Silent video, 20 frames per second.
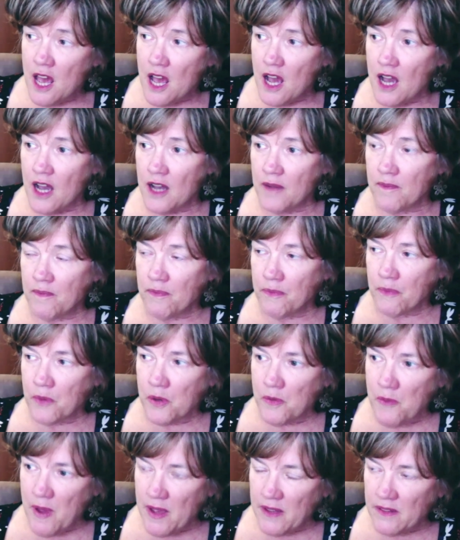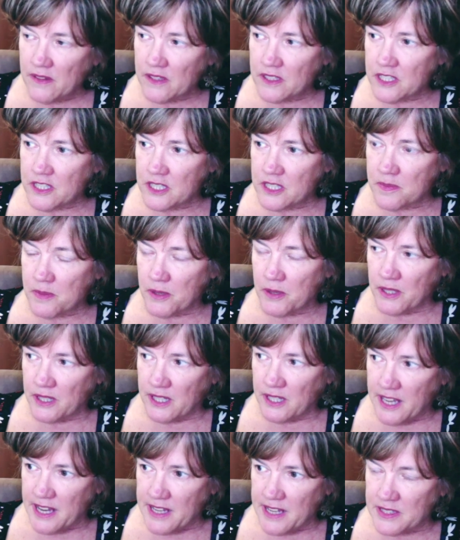We rang the disability
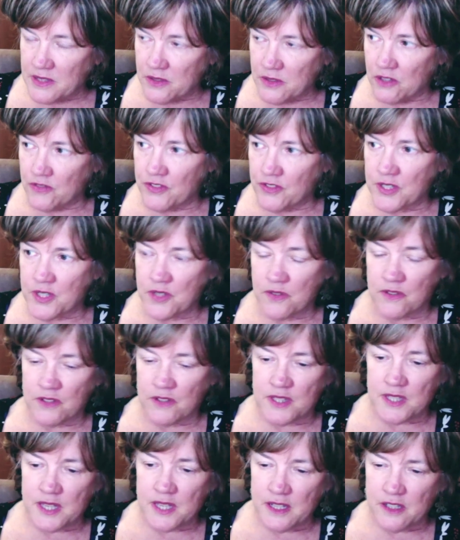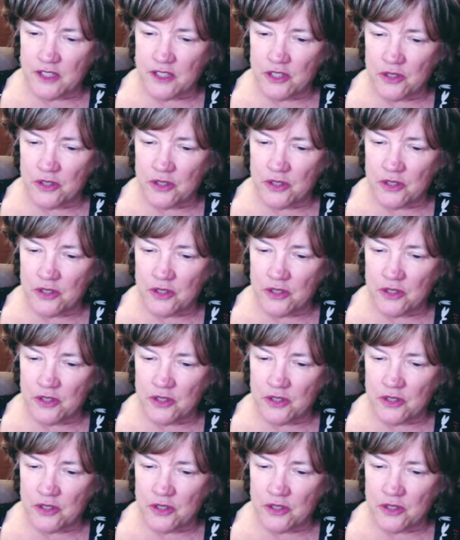liaison officer and said,